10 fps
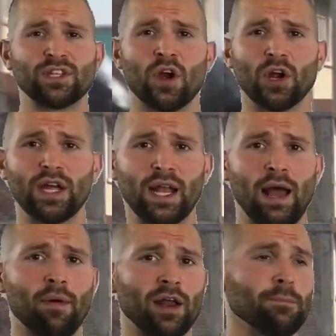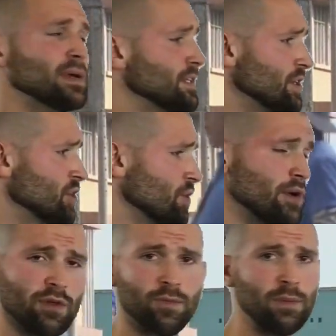target and I'm on a busy
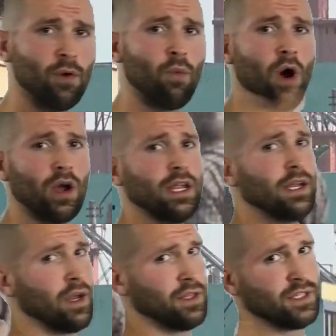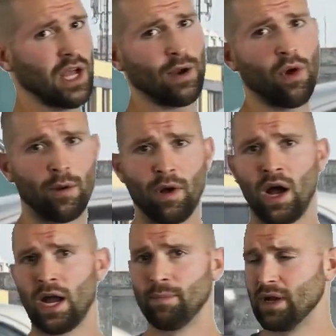street with people walking down the sidewalk behind